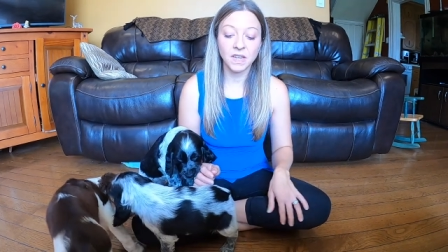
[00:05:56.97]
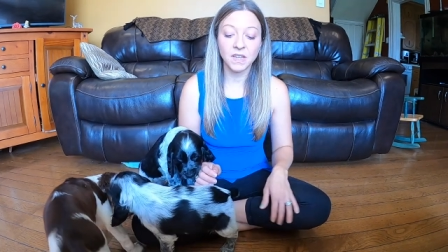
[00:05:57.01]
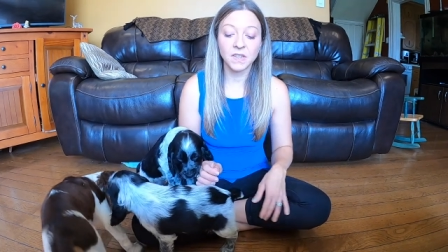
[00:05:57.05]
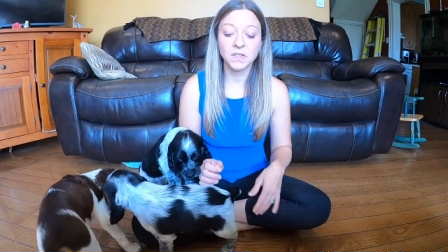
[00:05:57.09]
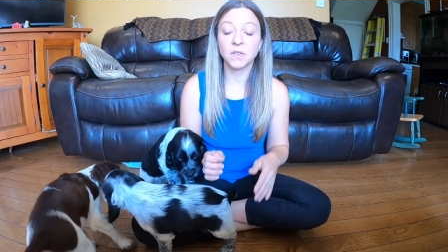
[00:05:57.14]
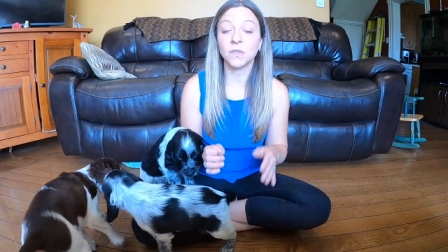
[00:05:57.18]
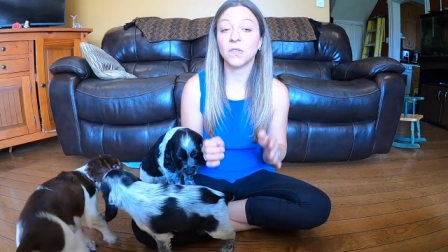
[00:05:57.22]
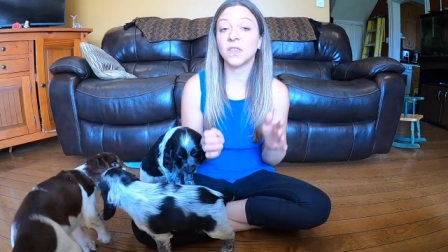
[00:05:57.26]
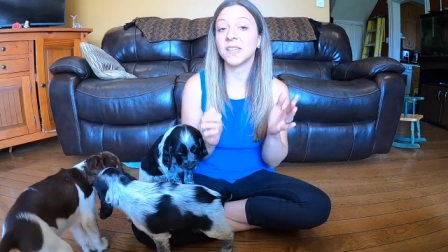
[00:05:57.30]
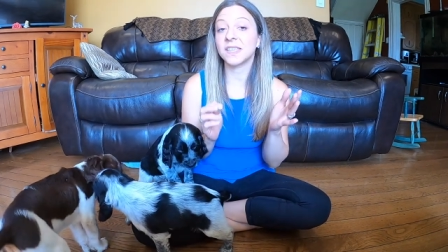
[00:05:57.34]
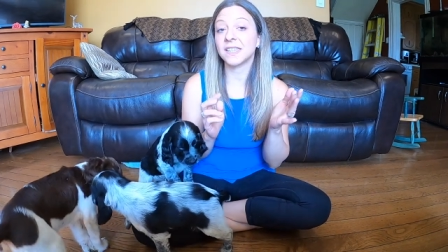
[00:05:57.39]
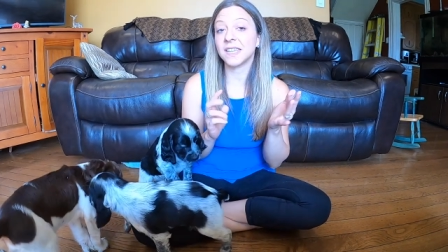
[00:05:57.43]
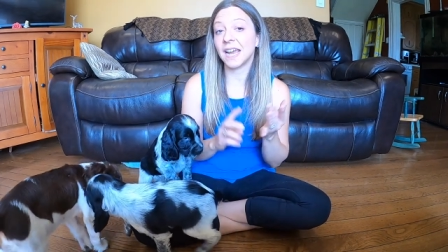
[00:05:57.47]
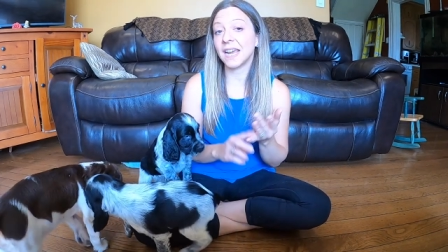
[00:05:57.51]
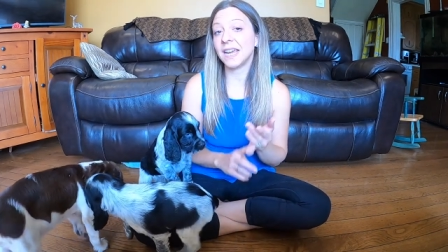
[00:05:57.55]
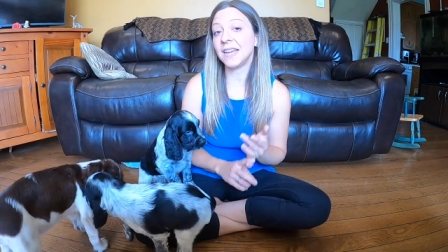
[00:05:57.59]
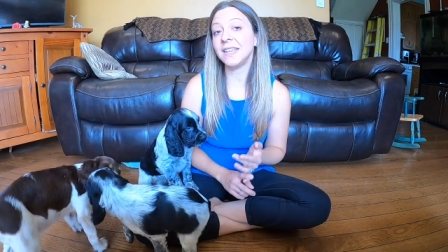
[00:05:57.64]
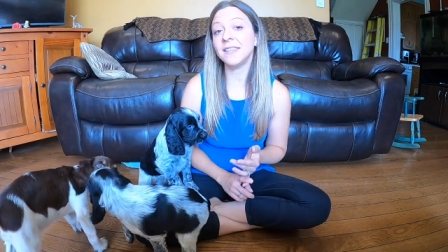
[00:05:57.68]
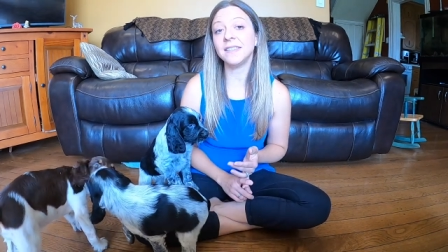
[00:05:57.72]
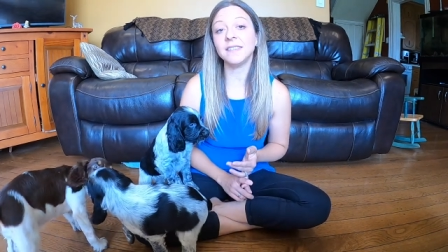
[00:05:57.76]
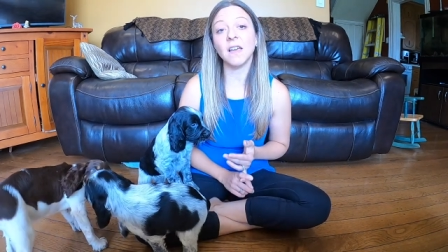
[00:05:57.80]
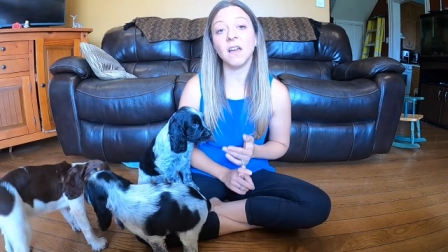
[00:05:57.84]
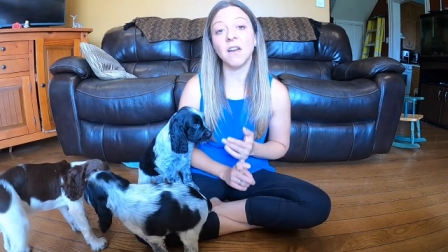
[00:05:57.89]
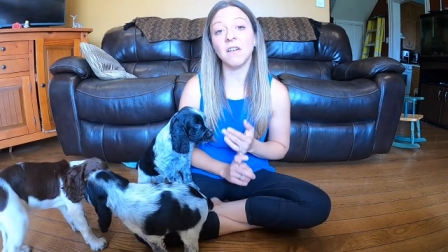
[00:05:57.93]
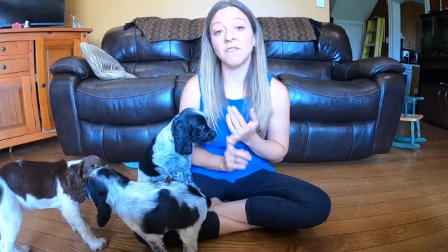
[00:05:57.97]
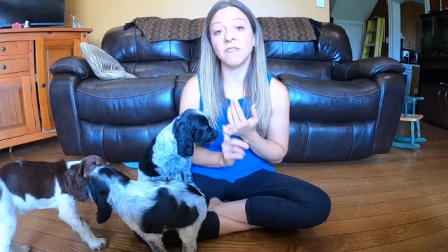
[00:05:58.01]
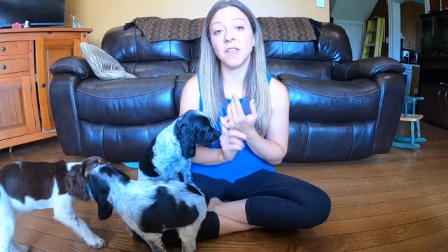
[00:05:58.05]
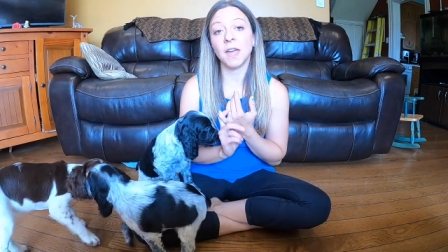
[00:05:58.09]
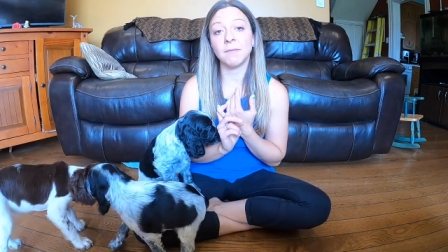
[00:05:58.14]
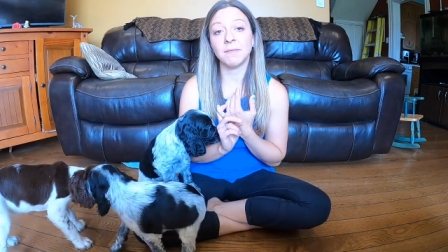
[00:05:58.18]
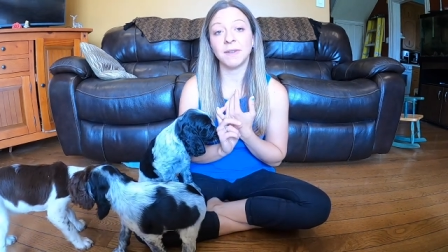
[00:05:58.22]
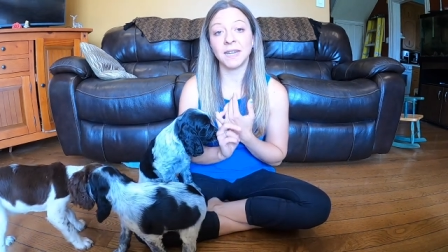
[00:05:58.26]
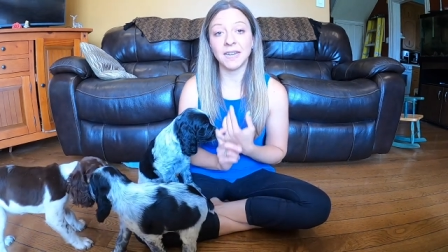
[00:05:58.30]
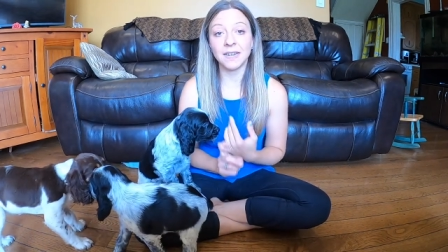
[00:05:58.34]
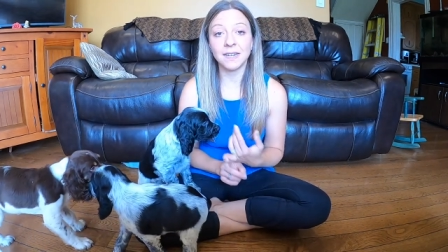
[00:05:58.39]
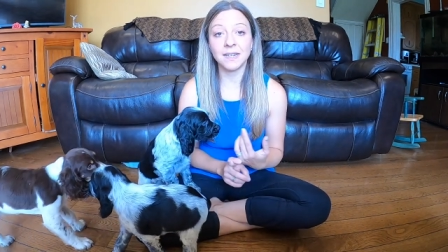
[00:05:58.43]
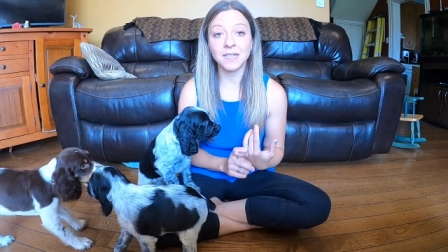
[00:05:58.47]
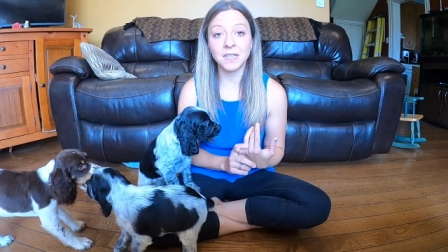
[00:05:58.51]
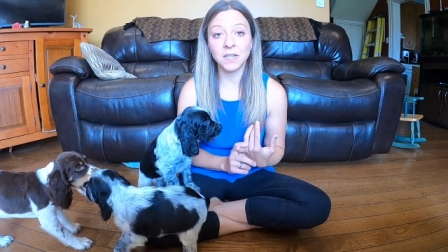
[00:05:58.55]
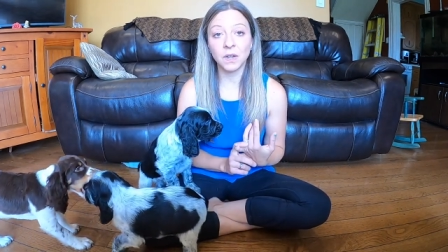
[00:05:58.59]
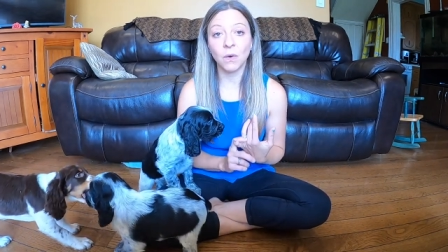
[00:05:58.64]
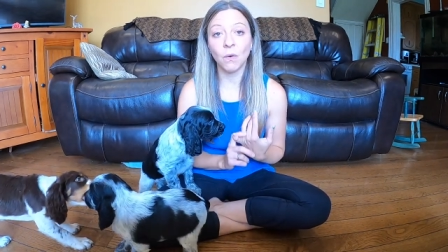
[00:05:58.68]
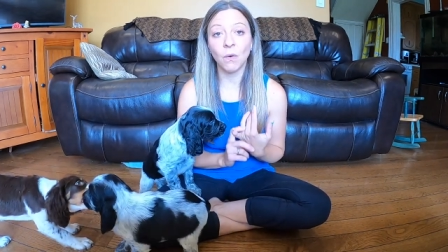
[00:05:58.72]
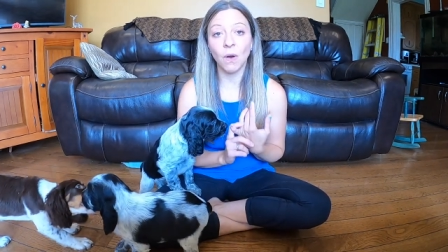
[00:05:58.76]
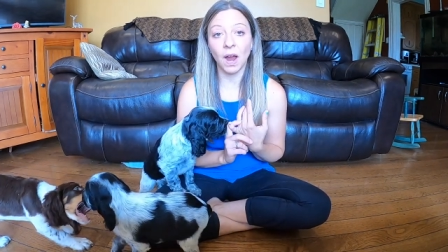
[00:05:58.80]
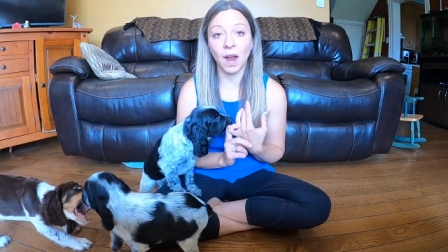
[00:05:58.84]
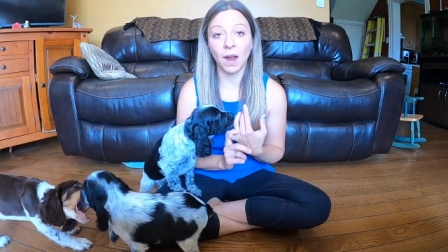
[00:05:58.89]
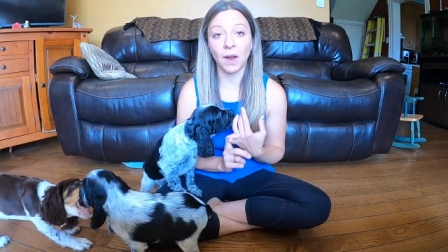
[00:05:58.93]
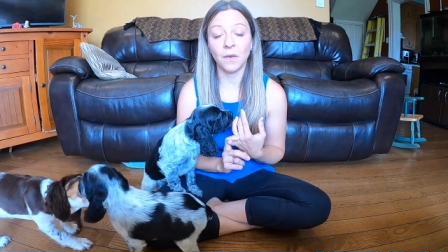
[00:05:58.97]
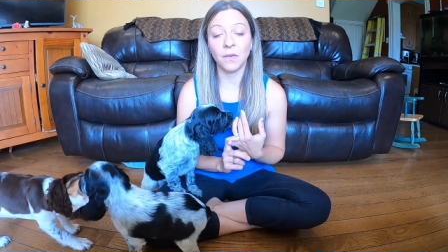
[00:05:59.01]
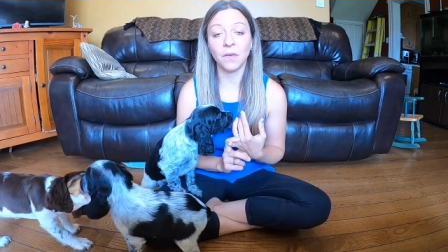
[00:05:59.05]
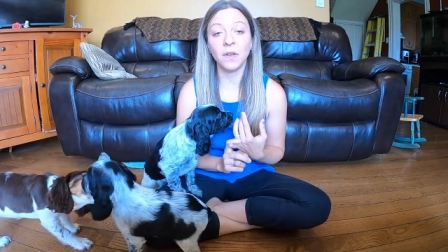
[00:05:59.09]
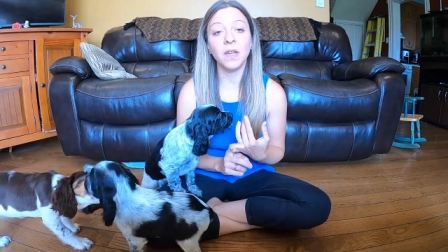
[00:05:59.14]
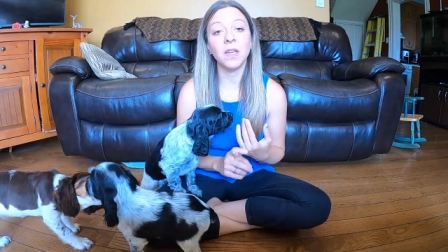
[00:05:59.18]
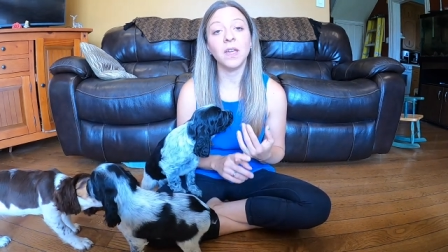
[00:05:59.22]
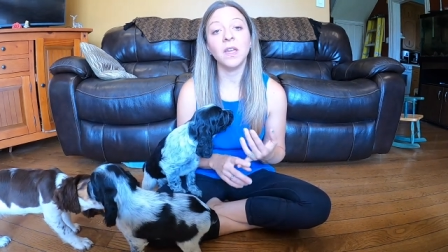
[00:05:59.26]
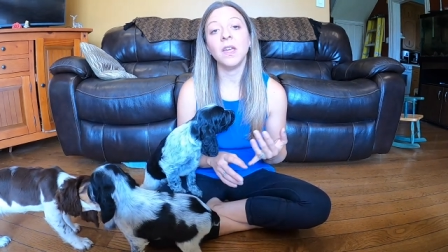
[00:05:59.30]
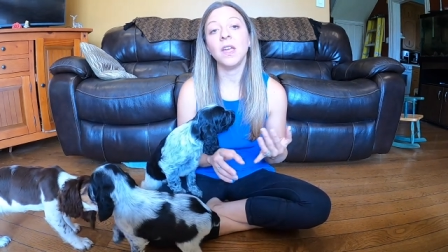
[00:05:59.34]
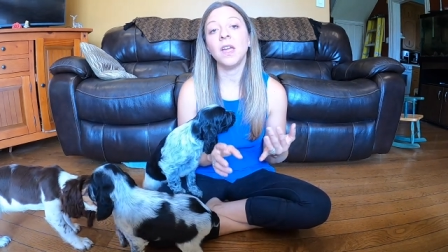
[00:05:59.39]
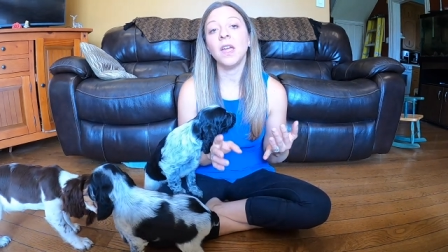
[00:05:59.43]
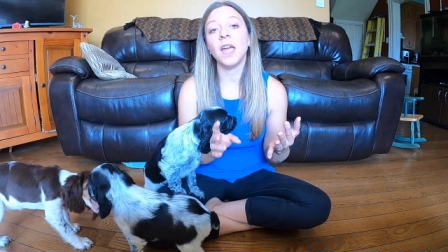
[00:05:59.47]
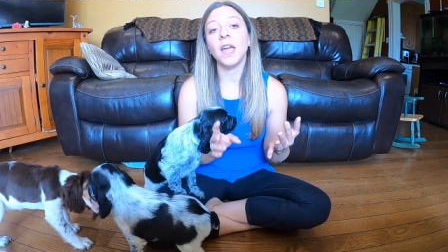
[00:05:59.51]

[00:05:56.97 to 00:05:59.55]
so the signs of them needing to go out